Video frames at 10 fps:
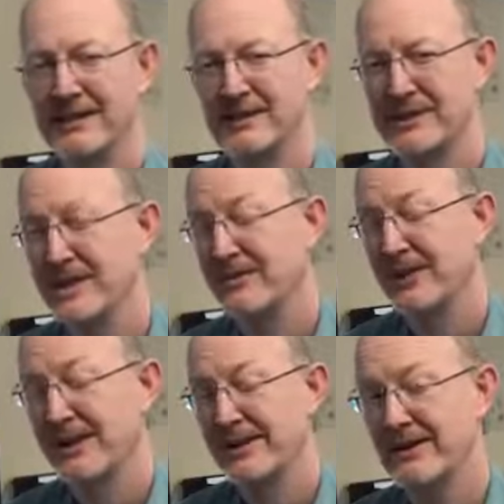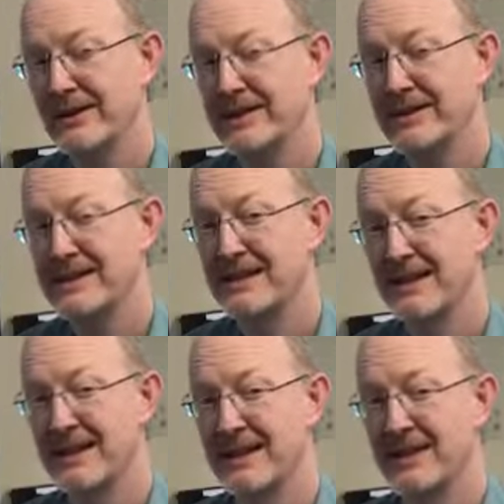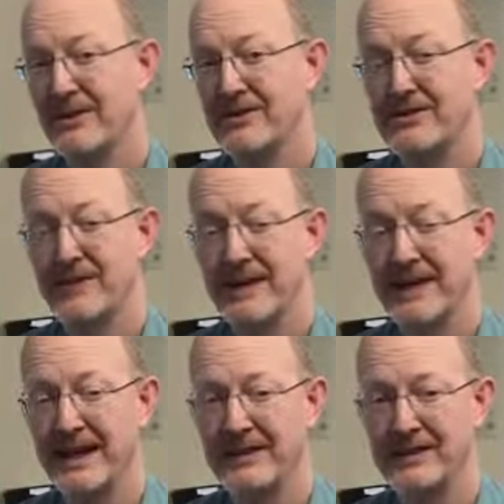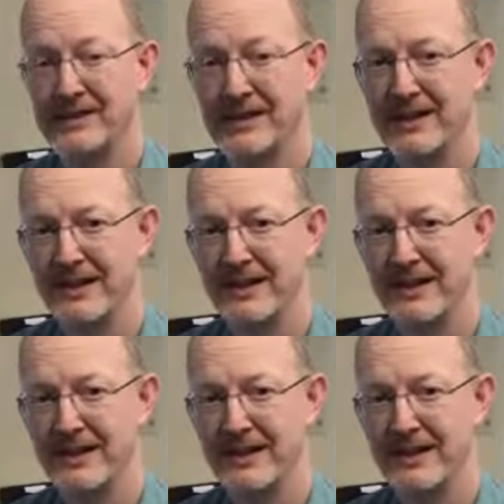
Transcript: We generally don't like to see anything over 20 acres